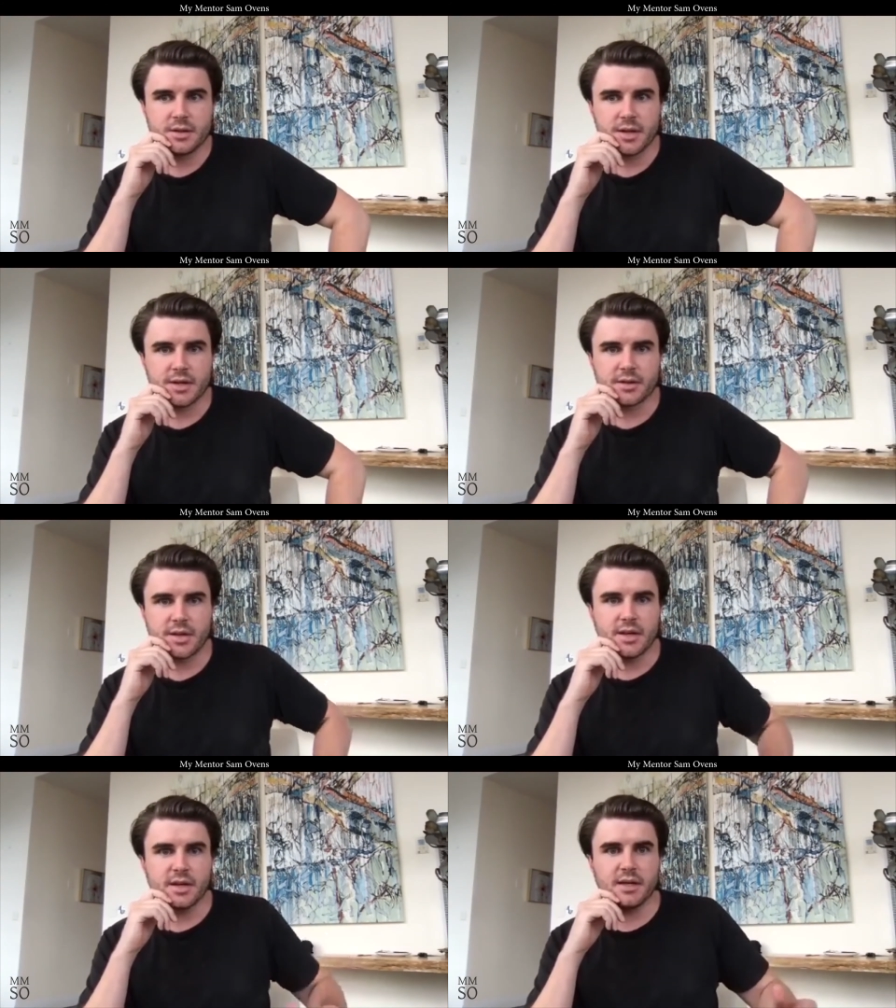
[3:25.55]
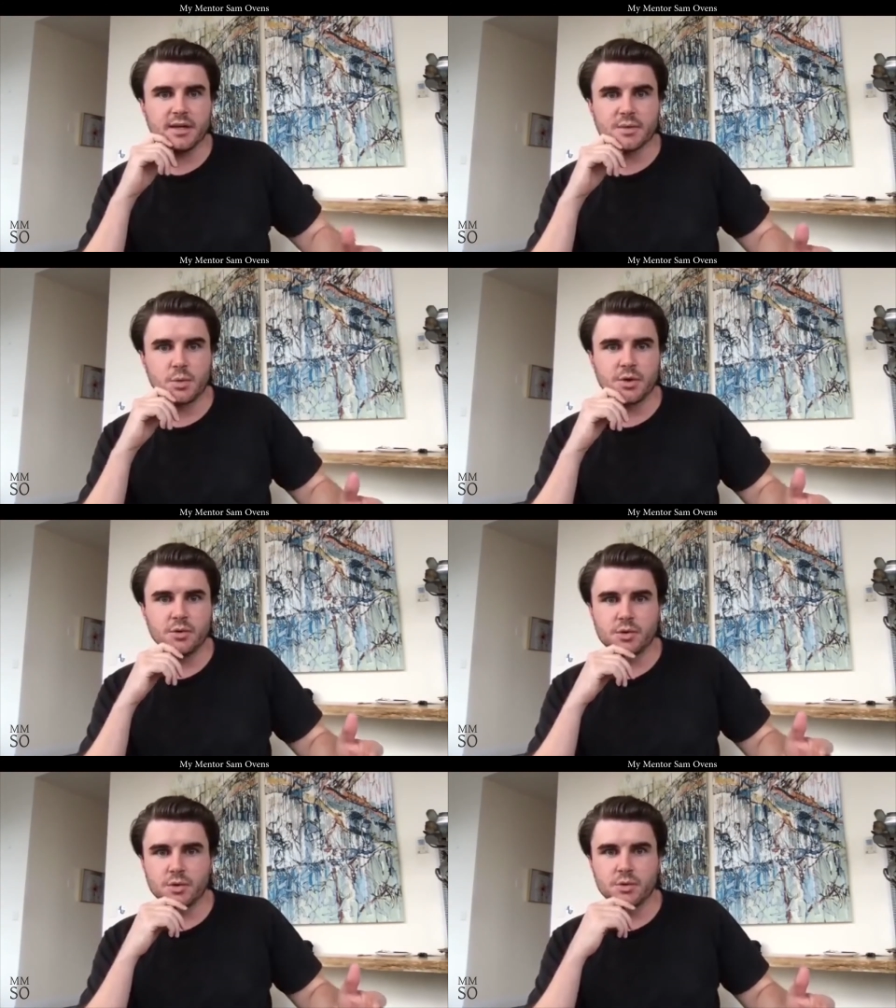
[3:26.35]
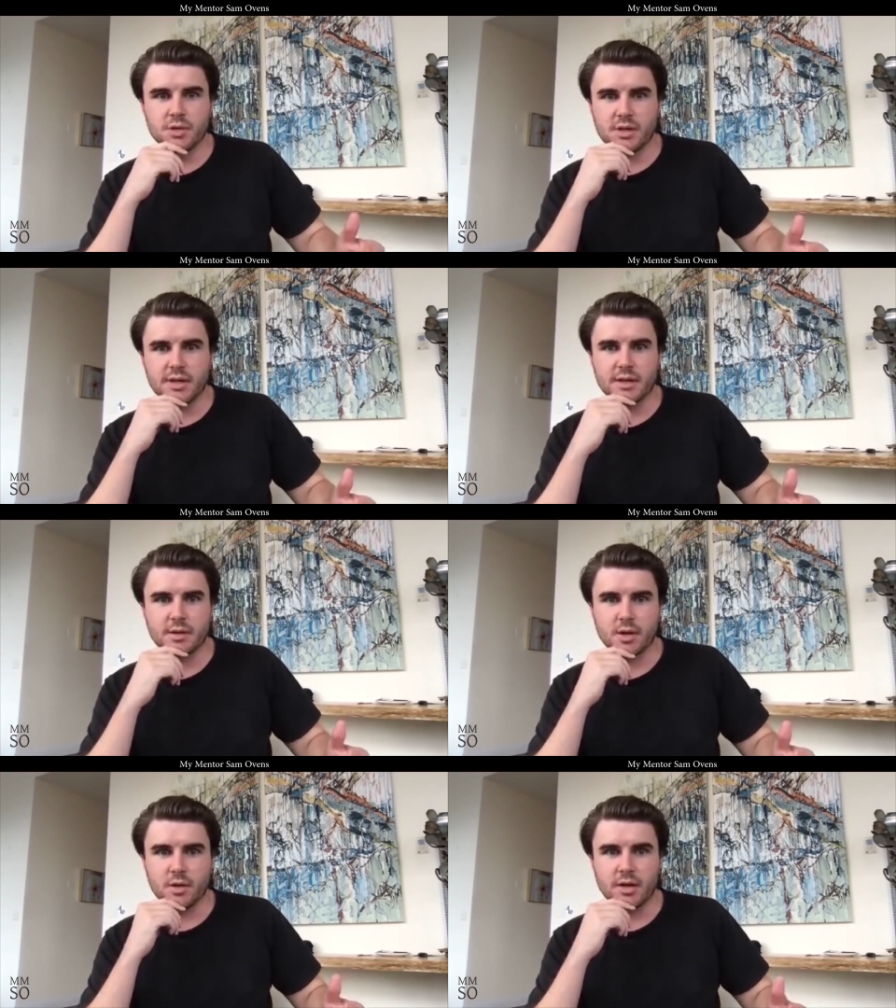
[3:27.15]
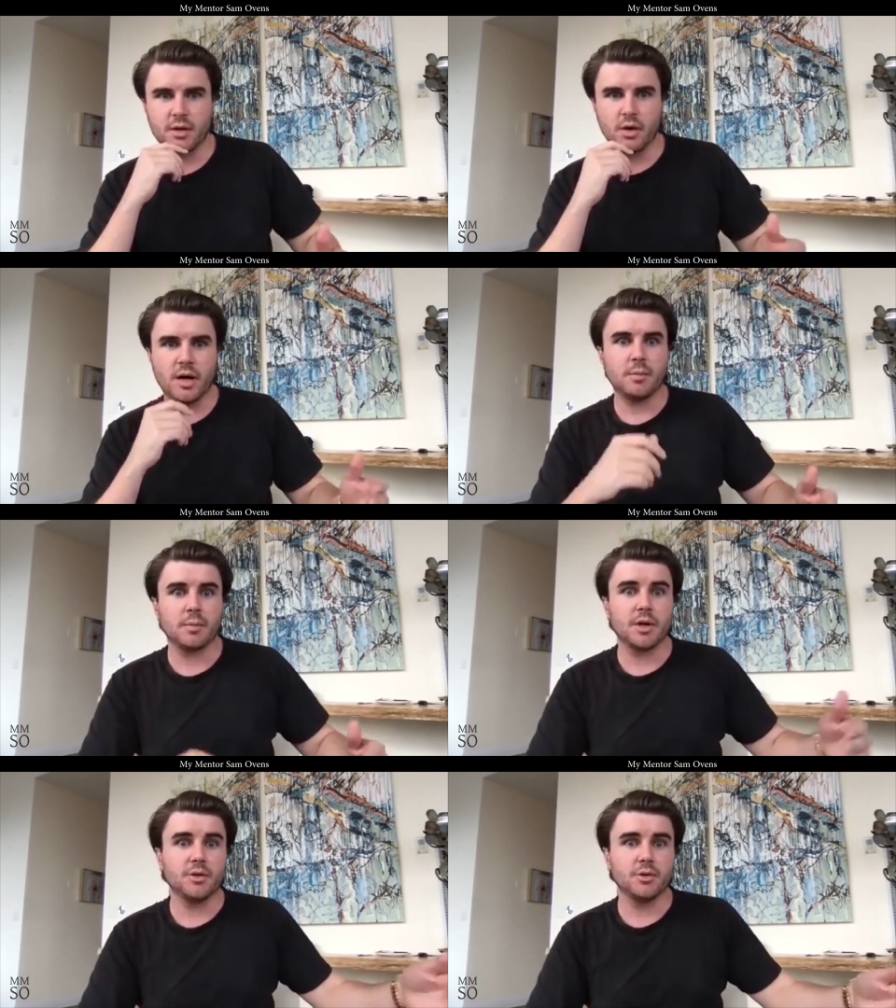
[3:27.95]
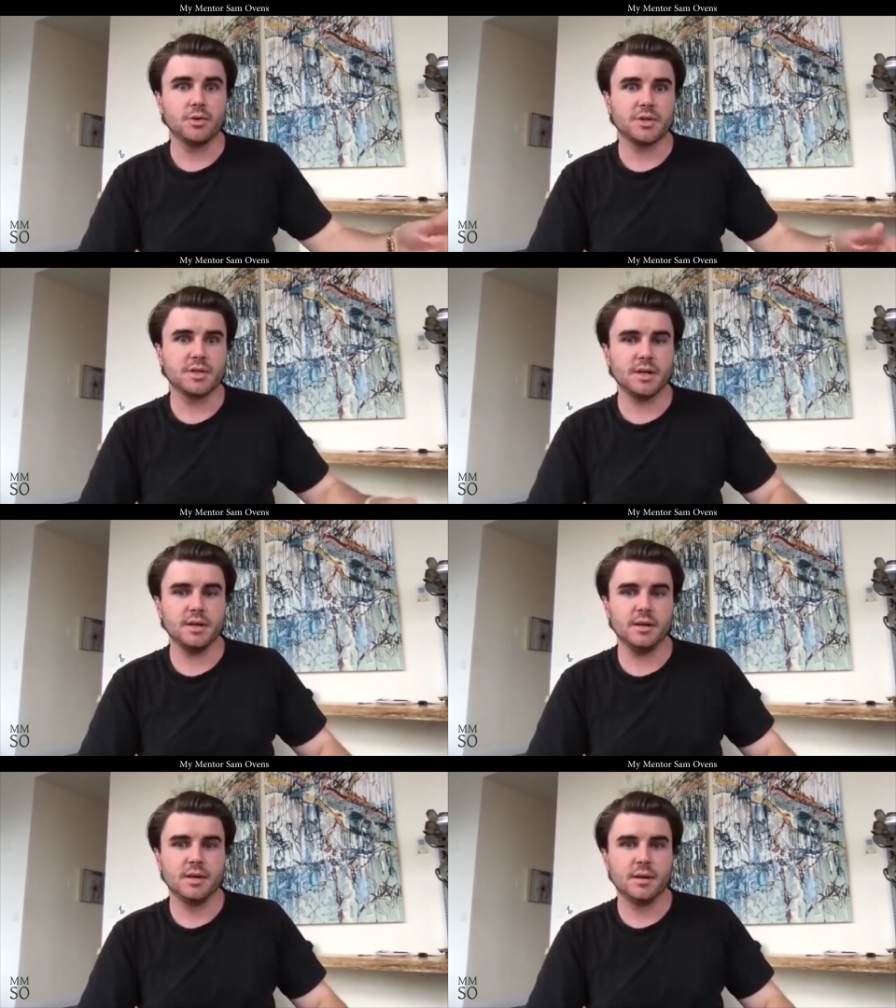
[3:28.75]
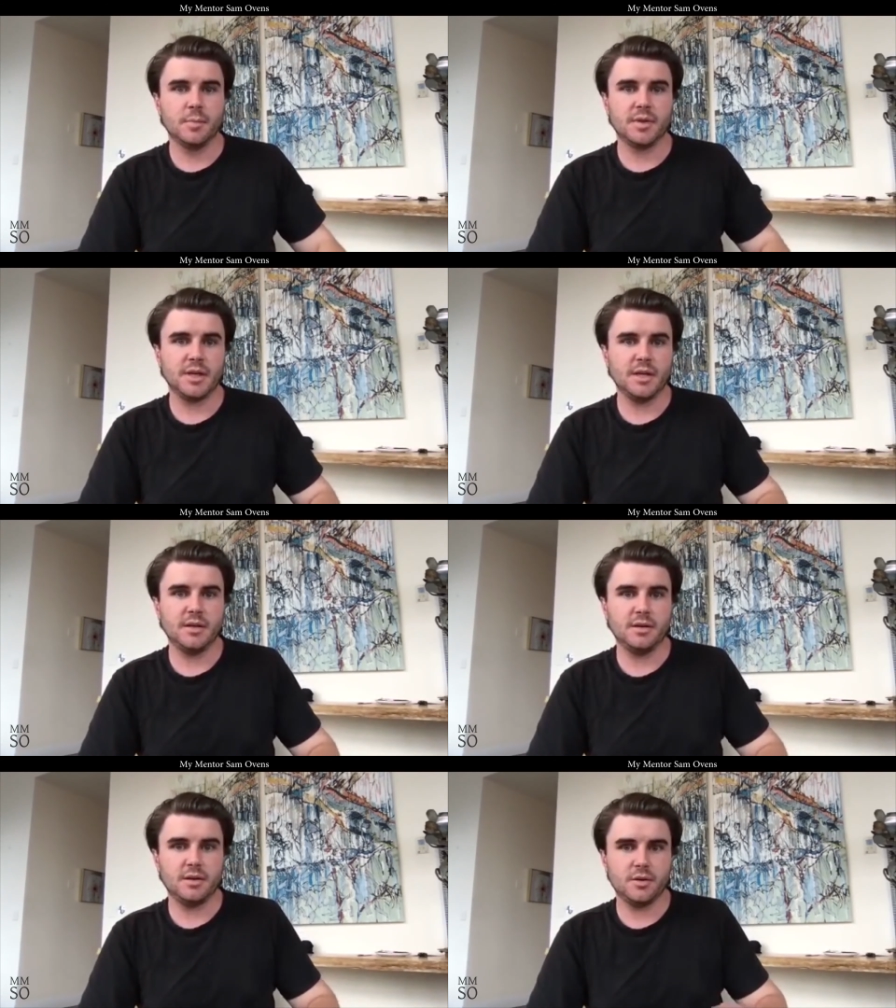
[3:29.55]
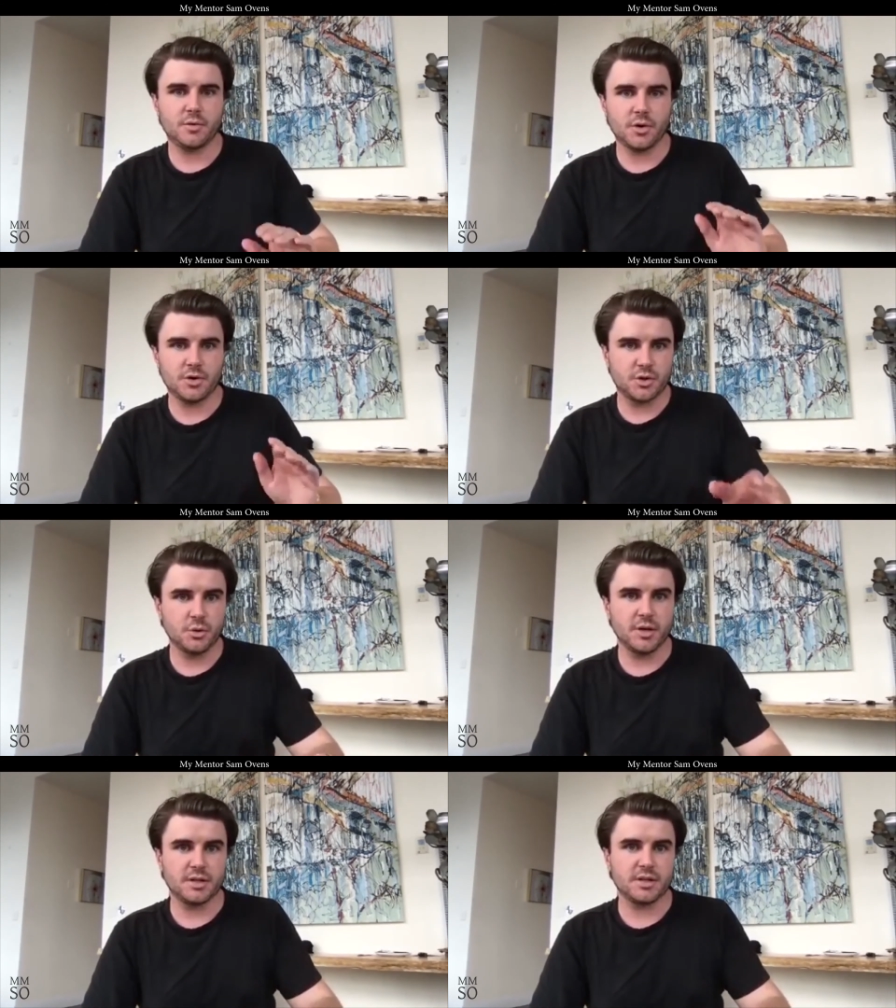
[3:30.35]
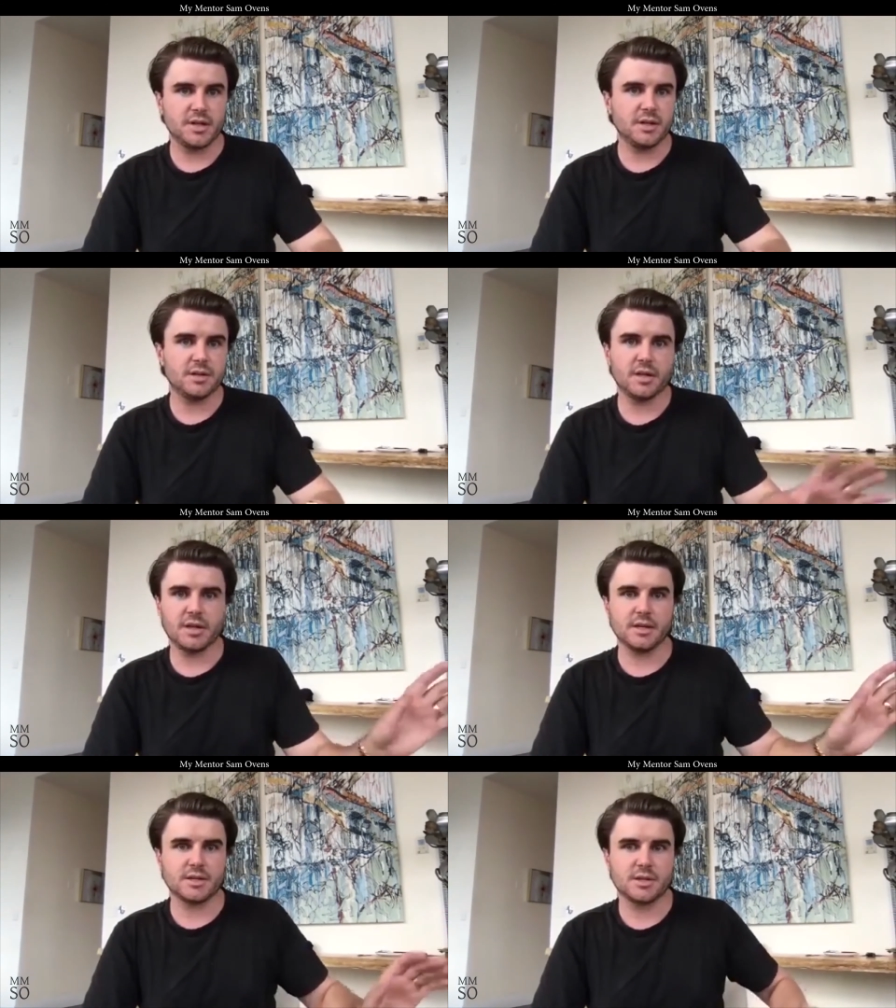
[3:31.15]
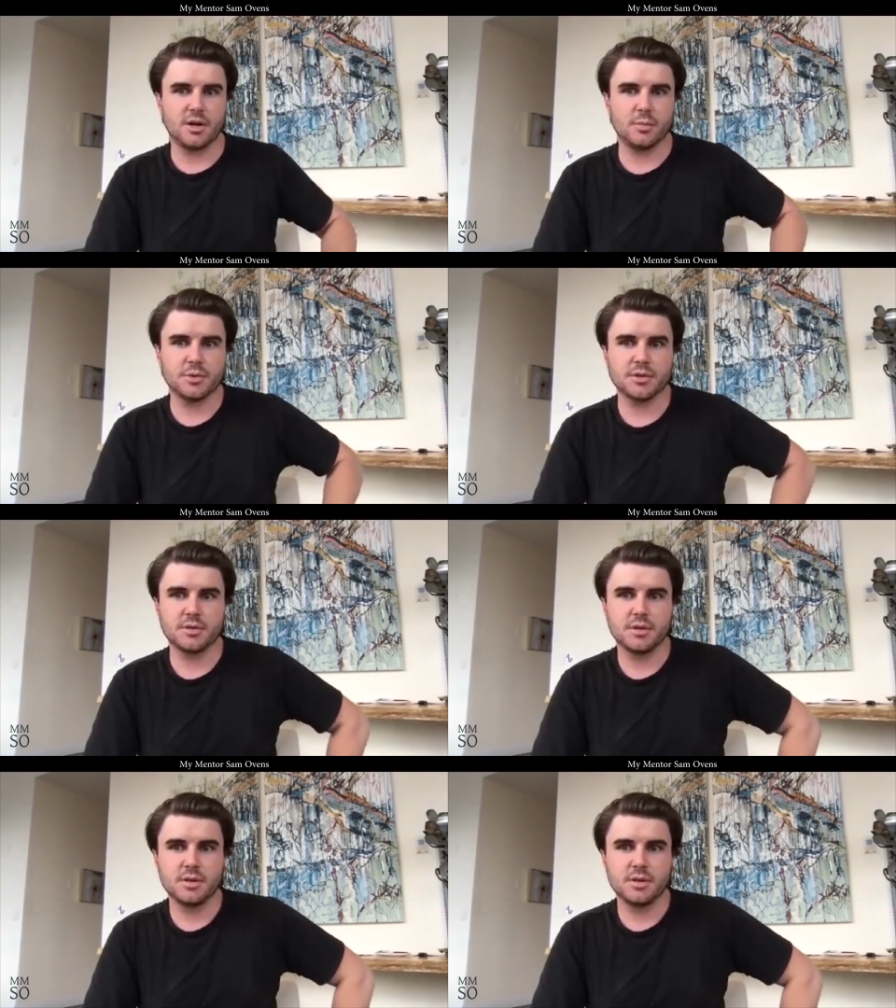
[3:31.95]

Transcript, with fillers: like, thinking is what you do to like go like, oh, I'm going to do this thing, but then you've got to do it and the thinking stops.